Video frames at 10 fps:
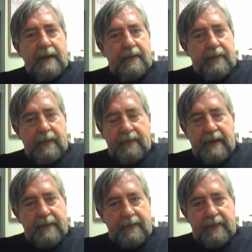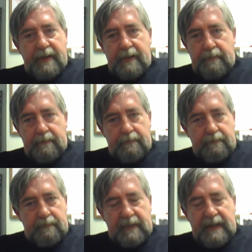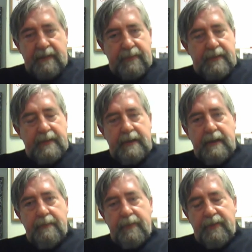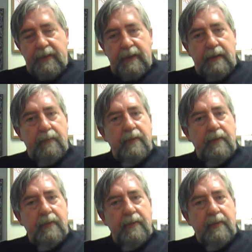because they've had the same gift that I've received.